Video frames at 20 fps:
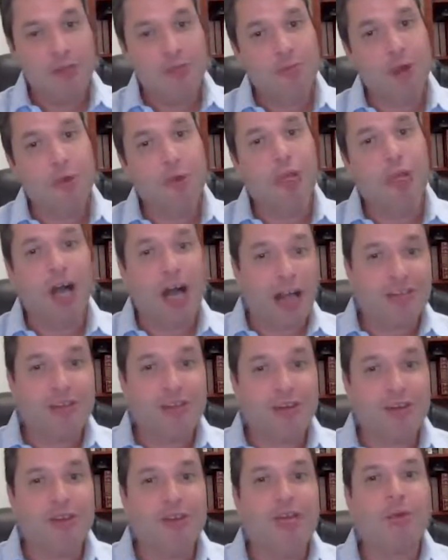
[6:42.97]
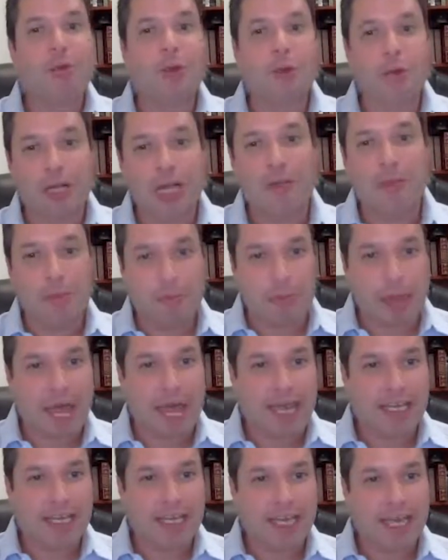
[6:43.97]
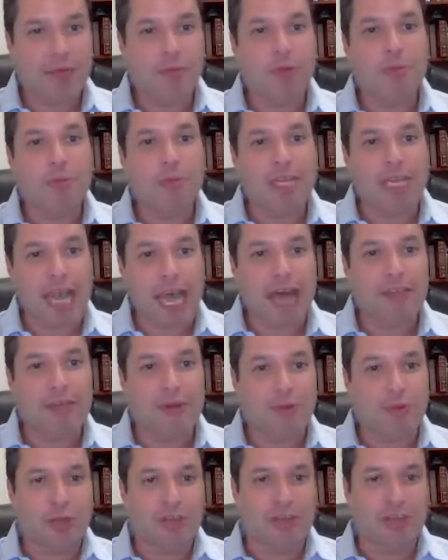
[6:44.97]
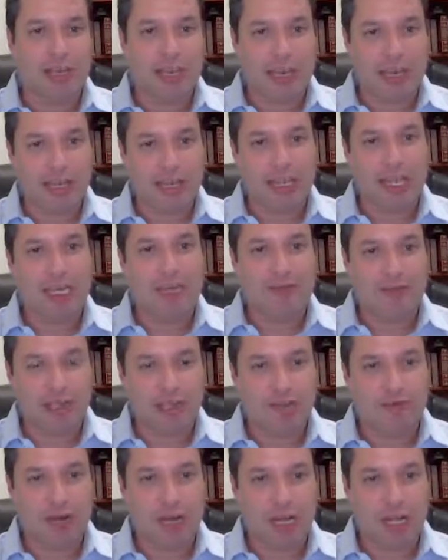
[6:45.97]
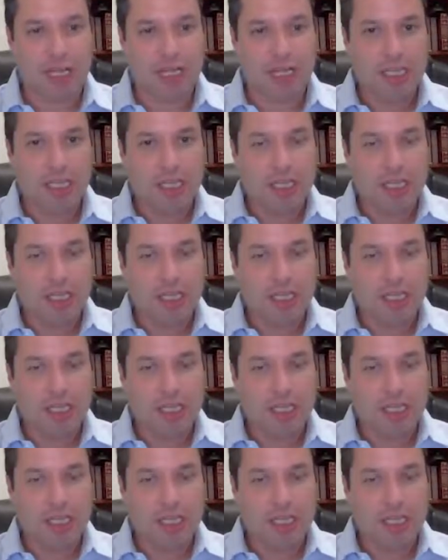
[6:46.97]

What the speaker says: but we also knew that we were coming back and we'd be gathered once again in the land of Israel.